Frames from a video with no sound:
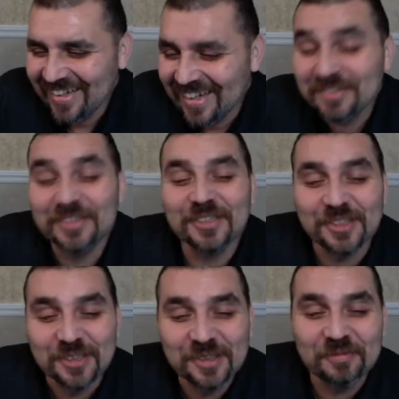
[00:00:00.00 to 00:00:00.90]
what you
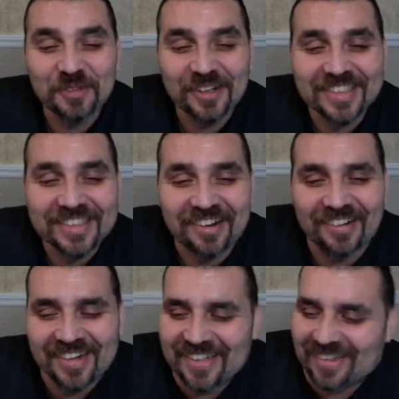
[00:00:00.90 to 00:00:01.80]
should do, bro. Just
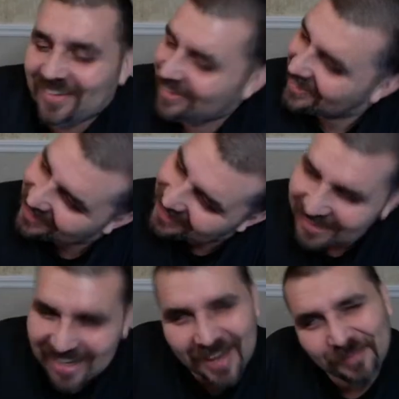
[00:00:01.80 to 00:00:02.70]
call in.
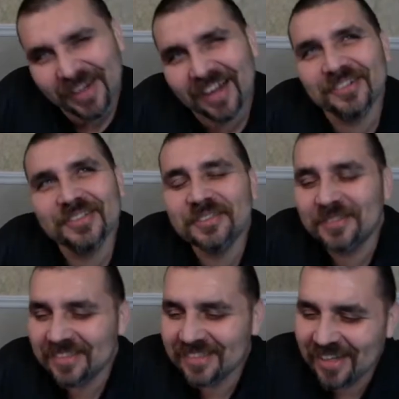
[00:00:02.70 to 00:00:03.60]
Nah, but I don't
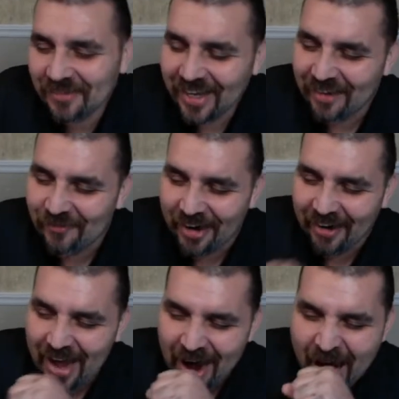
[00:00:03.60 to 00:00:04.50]
know. We got to figure it out.